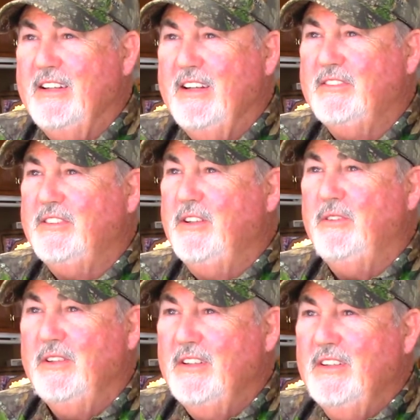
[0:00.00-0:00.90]
they
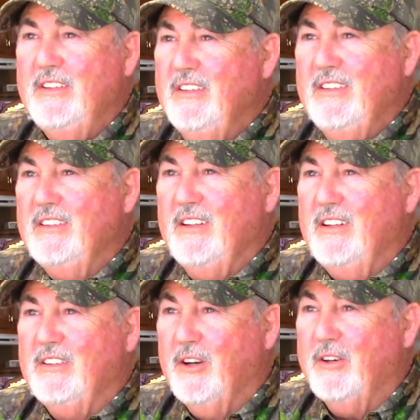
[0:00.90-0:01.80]
still,
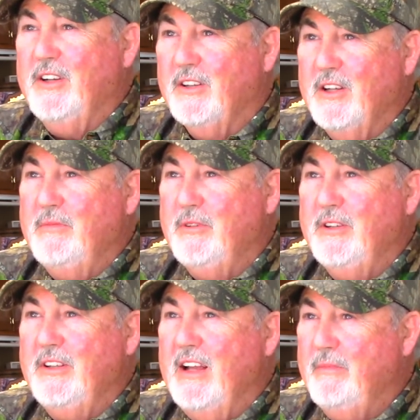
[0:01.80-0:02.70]
turkey will come to
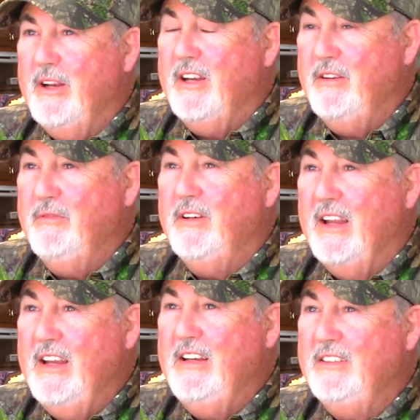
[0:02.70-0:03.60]
you. I mean,
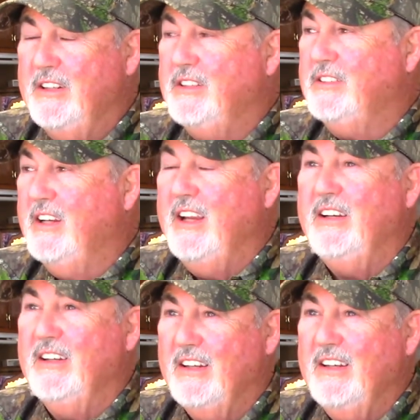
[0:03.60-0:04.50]
he just
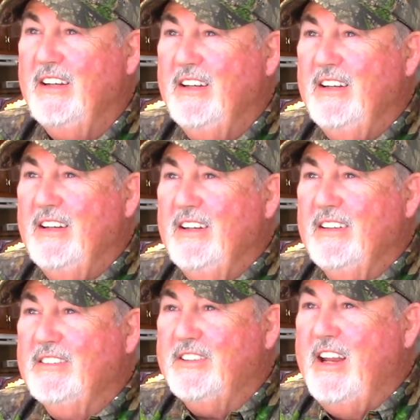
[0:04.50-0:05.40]
can't
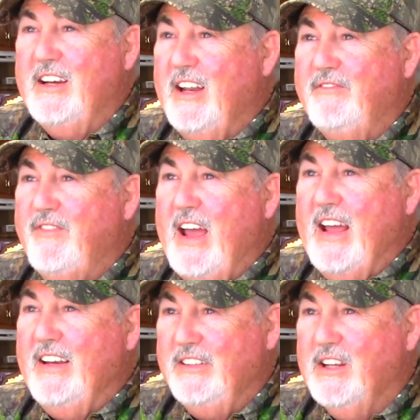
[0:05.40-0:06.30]
stand that
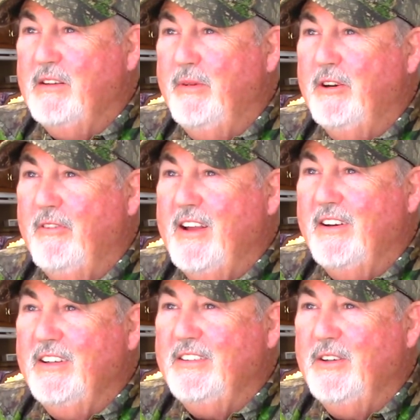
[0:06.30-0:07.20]
fight. He's got to be around
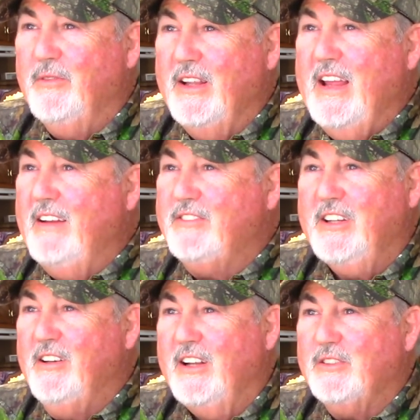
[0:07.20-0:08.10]
it. They have to
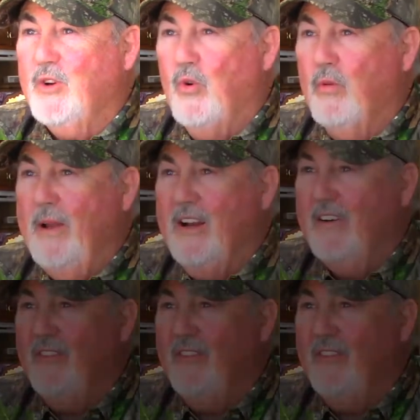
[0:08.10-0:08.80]
sell that score about every